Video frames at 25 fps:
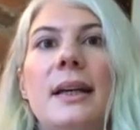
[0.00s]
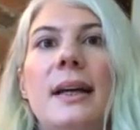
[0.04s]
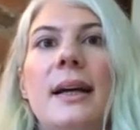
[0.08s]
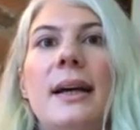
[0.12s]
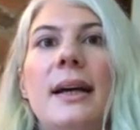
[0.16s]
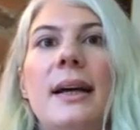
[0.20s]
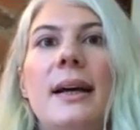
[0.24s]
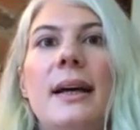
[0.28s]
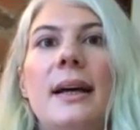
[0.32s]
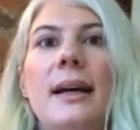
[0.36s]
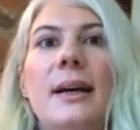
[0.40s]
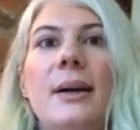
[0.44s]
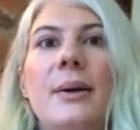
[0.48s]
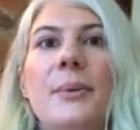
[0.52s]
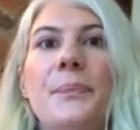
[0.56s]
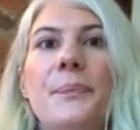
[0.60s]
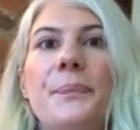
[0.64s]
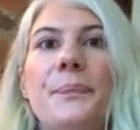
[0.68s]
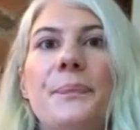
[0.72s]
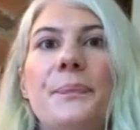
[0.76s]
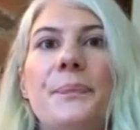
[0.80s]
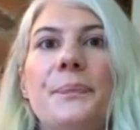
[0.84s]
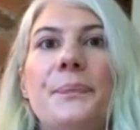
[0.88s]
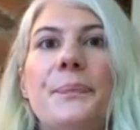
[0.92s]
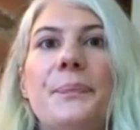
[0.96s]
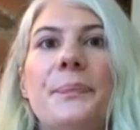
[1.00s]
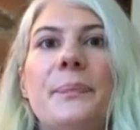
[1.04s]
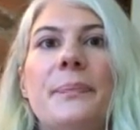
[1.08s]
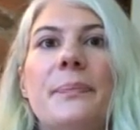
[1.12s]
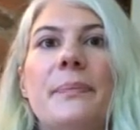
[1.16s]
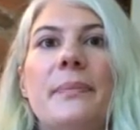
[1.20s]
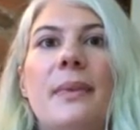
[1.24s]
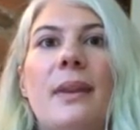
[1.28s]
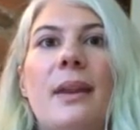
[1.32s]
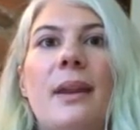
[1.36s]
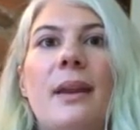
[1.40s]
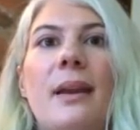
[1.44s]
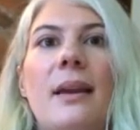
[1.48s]
The
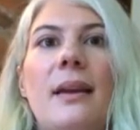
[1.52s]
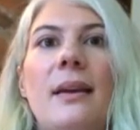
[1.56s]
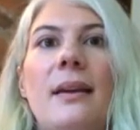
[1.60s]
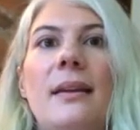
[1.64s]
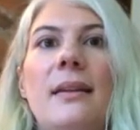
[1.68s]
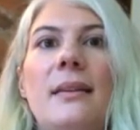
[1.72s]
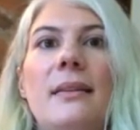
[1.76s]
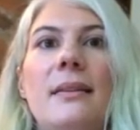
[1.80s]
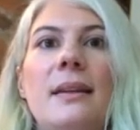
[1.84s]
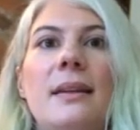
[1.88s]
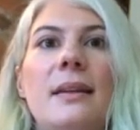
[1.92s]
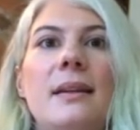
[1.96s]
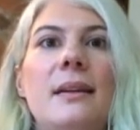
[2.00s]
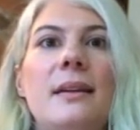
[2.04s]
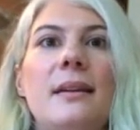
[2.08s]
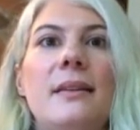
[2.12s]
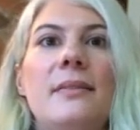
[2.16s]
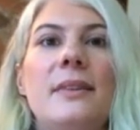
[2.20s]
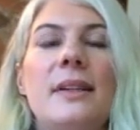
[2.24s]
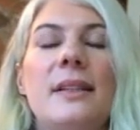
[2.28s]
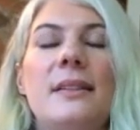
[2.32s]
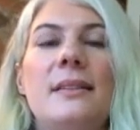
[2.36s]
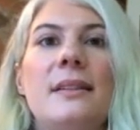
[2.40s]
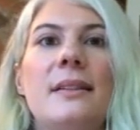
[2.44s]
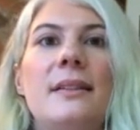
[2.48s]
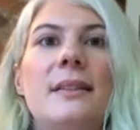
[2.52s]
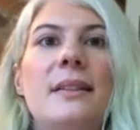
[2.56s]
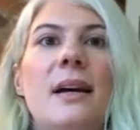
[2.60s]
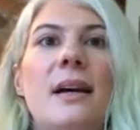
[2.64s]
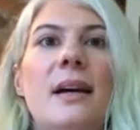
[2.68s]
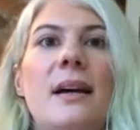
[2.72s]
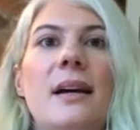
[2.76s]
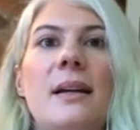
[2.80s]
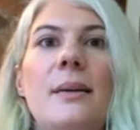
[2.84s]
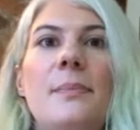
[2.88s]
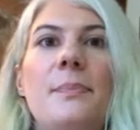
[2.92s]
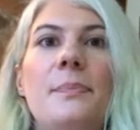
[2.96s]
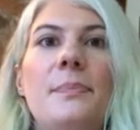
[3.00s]
investor
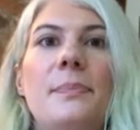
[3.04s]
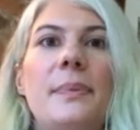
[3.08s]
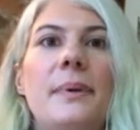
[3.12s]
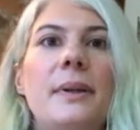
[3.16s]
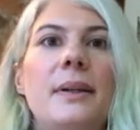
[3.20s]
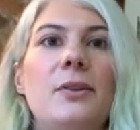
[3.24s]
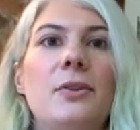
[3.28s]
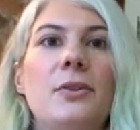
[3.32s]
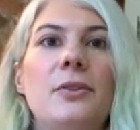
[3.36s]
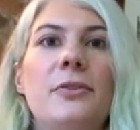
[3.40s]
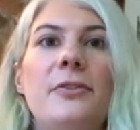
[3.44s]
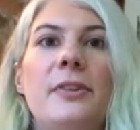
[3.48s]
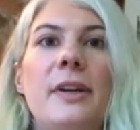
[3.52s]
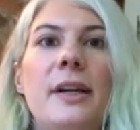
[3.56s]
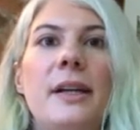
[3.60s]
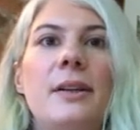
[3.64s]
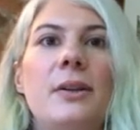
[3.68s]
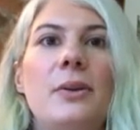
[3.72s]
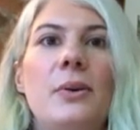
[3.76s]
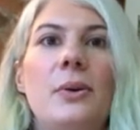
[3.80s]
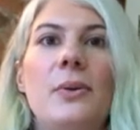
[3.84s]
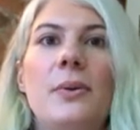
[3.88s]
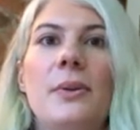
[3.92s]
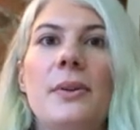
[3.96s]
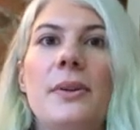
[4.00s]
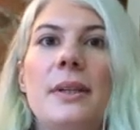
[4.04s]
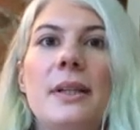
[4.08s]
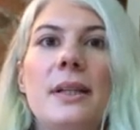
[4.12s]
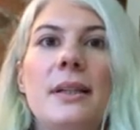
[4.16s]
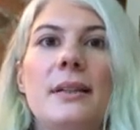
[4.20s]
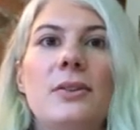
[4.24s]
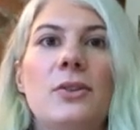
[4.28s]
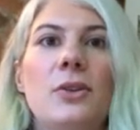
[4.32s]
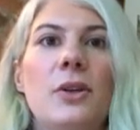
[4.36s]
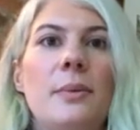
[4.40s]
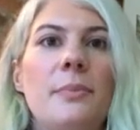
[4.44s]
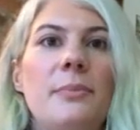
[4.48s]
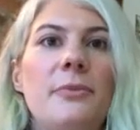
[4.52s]
type, you'll find all the
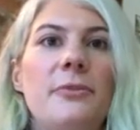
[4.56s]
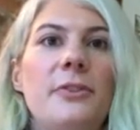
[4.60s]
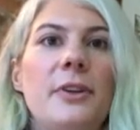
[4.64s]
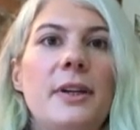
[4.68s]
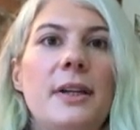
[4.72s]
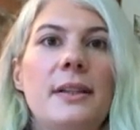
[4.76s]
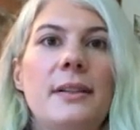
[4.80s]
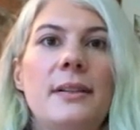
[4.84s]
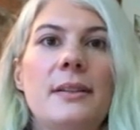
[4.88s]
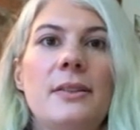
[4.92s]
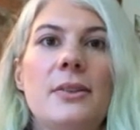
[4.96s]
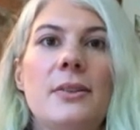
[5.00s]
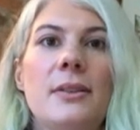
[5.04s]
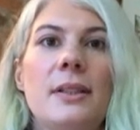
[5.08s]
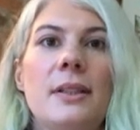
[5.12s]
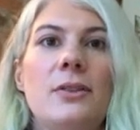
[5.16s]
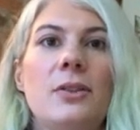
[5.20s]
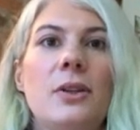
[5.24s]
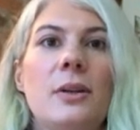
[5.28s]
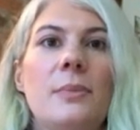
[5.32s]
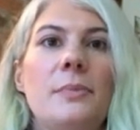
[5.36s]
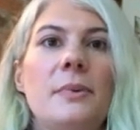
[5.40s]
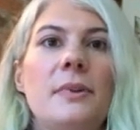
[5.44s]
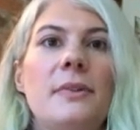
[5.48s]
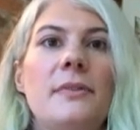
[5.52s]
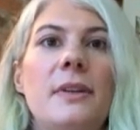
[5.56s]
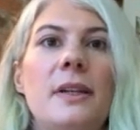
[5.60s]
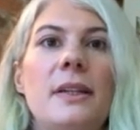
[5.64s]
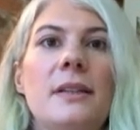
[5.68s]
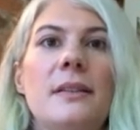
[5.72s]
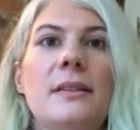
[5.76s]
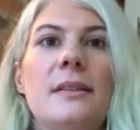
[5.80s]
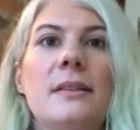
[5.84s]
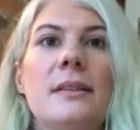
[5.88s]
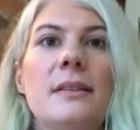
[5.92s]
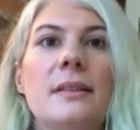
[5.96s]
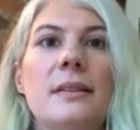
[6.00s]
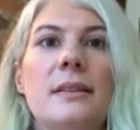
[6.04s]
top funds, all the top
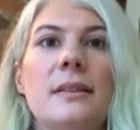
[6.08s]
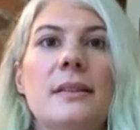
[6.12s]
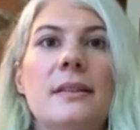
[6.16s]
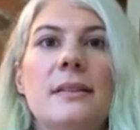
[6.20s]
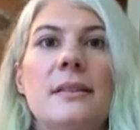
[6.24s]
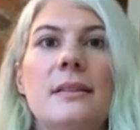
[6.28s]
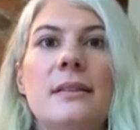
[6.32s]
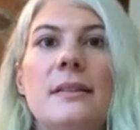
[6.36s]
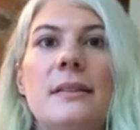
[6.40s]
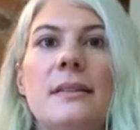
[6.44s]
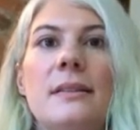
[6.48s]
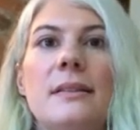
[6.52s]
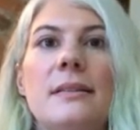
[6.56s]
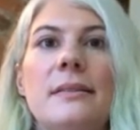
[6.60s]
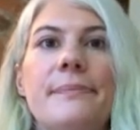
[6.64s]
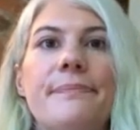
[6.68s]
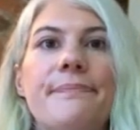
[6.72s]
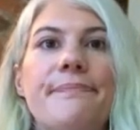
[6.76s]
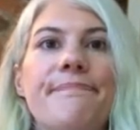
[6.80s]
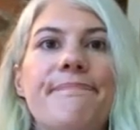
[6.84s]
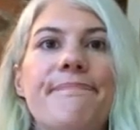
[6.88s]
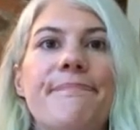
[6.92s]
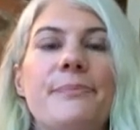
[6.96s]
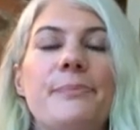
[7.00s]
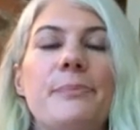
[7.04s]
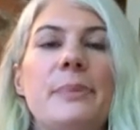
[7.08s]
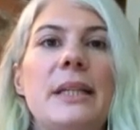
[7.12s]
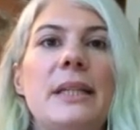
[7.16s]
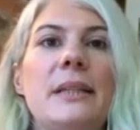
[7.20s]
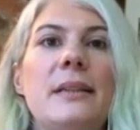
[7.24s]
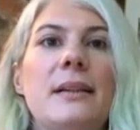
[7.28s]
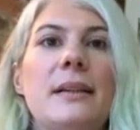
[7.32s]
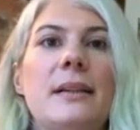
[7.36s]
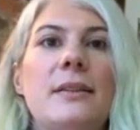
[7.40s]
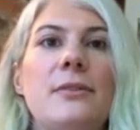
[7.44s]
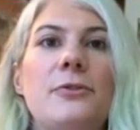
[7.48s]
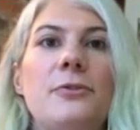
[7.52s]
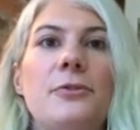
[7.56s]
investors, be
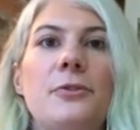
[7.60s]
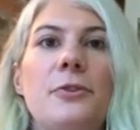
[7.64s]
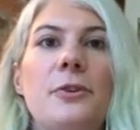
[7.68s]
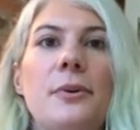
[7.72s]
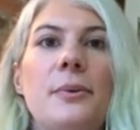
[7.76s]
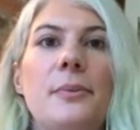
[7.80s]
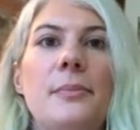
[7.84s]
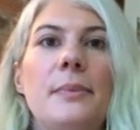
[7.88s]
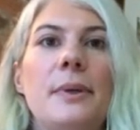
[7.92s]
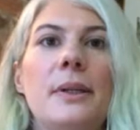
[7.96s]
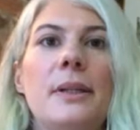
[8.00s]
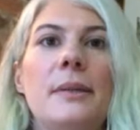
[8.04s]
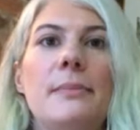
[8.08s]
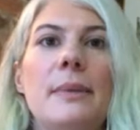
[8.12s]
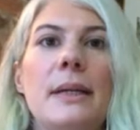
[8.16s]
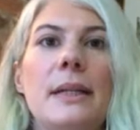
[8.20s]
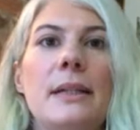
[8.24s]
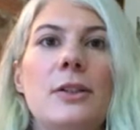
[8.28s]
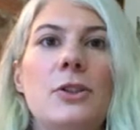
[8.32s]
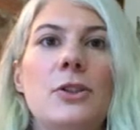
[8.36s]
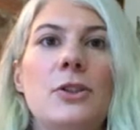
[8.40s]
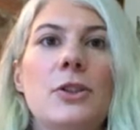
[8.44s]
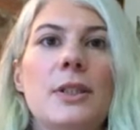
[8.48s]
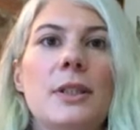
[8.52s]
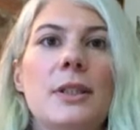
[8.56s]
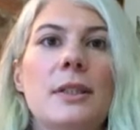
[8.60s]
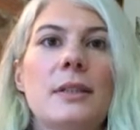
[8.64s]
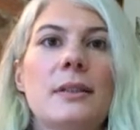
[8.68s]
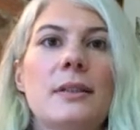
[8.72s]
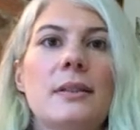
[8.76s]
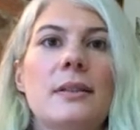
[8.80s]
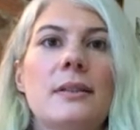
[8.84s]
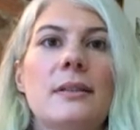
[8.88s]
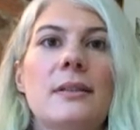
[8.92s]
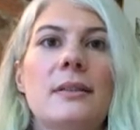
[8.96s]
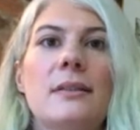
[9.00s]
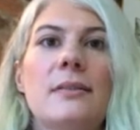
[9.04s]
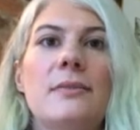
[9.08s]
that from money
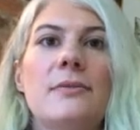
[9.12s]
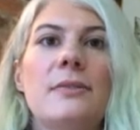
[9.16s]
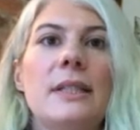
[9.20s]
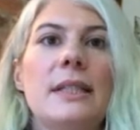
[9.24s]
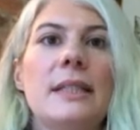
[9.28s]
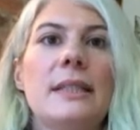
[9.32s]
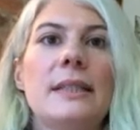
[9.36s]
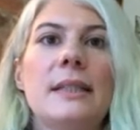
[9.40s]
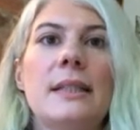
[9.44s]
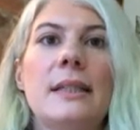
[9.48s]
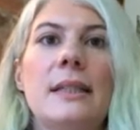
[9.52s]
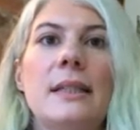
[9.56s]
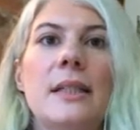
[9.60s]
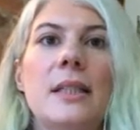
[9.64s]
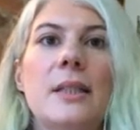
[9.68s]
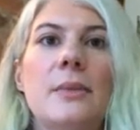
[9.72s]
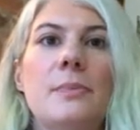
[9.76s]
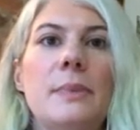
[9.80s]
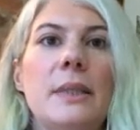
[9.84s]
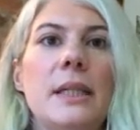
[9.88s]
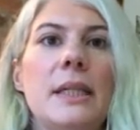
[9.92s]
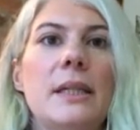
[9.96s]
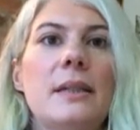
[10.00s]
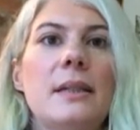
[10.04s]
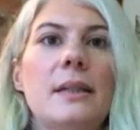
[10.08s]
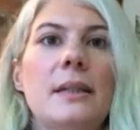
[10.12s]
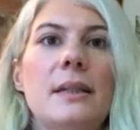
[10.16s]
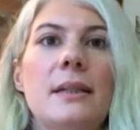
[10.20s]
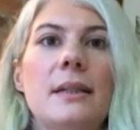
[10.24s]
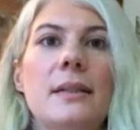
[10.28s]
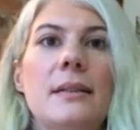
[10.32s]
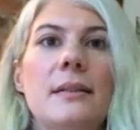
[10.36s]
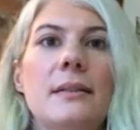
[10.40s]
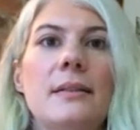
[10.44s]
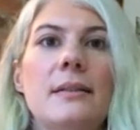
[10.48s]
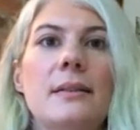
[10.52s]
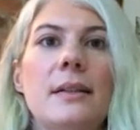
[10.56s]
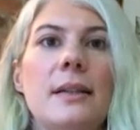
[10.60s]
managers, VCs,
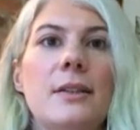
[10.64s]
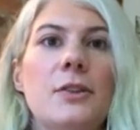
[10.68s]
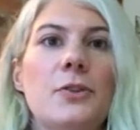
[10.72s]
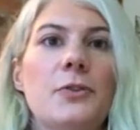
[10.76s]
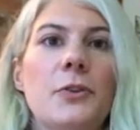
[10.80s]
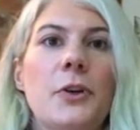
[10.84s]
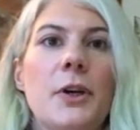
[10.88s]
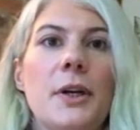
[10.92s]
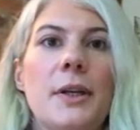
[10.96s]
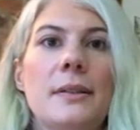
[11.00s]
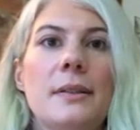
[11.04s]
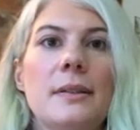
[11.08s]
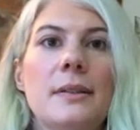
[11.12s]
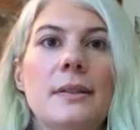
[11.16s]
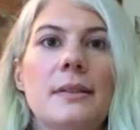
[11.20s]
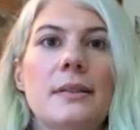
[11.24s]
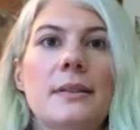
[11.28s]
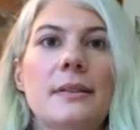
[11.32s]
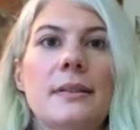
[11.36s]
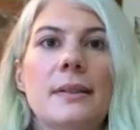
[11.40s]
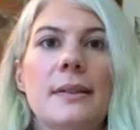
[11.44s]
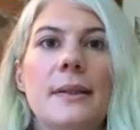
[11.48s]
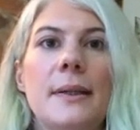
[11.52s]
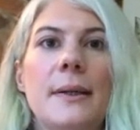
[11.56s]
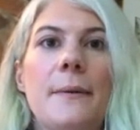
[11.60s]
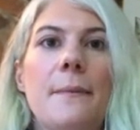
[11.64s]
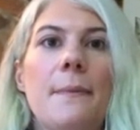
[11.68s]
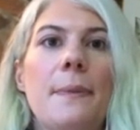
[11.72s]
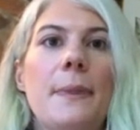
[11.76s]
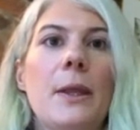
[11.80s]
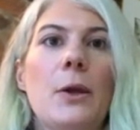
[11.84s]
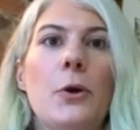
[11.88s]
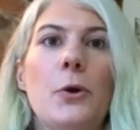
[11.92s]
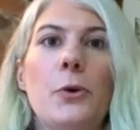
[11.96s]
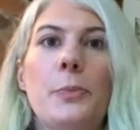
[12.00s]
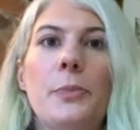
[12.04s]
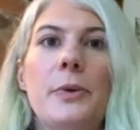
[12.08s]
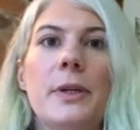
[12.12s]
PEs, hedge funds,
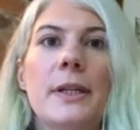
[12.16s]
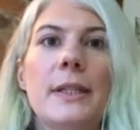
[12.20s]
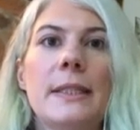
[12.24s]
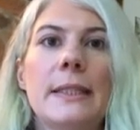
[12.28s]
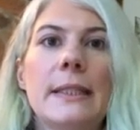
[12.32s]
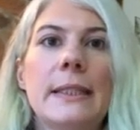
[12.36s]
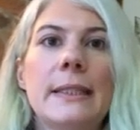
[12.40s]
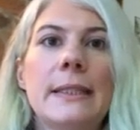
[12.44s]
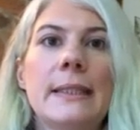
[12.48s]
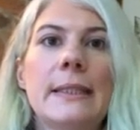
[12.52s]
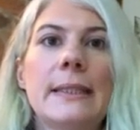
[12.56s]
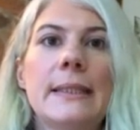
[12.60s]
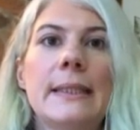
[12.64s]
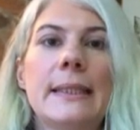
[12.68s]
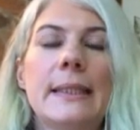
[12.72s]
they're all present.